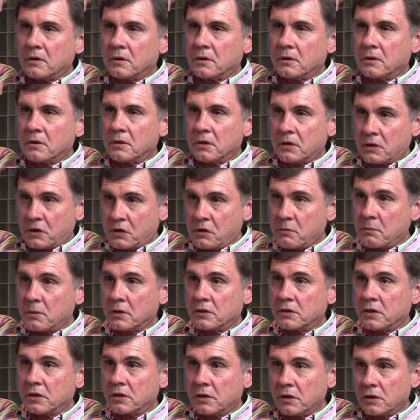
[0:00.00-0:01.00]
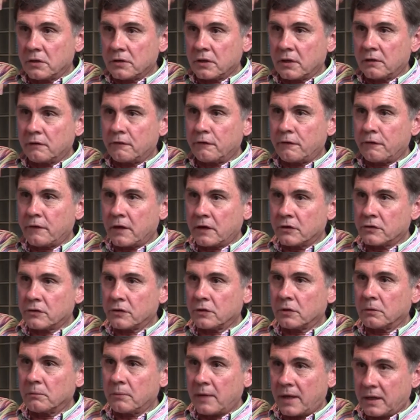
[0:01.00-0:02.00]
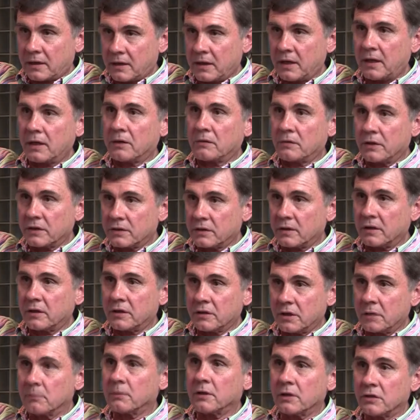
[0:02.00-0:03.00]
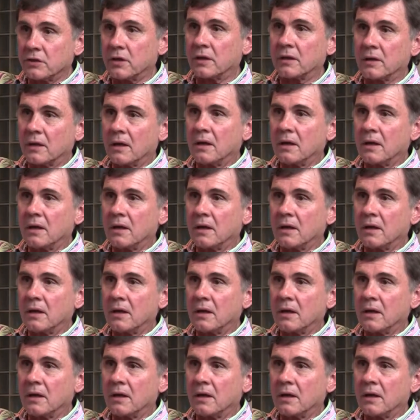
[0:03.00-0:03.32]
neuroimaging using functional magnetic resonance imaging,